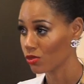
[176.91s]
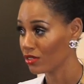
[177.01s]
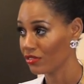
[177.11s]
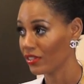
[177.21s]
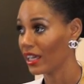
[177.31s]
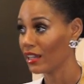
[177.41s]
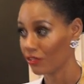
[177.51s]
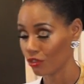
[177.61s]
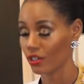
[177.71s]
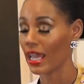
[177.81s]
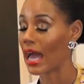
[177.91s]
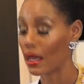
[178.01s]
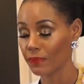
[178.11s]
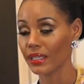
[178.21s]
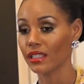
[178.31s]
would have ever
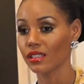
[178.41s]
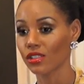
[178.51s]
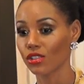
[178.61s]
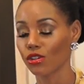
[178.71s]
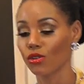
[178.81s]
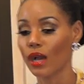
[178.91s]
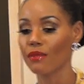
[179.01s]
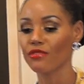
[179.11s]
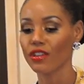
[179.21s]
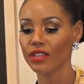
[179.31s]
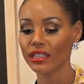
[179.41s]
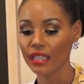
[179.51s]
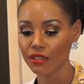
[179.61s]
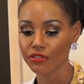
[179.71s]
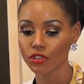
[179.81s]
happened. So I'm very
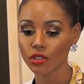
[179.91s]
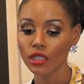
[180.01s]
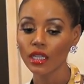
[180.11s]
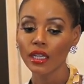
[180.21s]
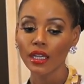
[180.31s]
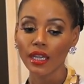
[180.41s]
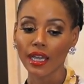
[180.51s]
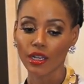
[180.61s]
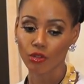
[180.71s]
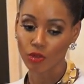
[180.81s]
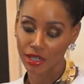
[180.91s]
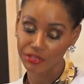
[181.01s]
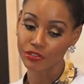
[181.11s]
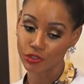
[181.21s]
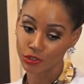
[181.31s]
thankful and
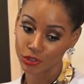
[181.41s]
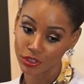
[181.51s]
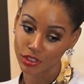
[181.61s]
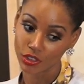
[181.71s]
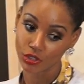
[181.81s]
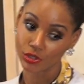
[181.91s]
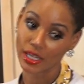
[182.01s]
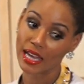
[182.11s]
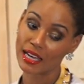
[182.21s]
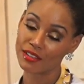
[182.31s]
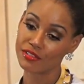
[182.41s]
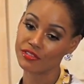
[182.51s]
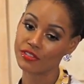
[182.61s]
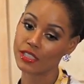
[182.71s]
grateful to have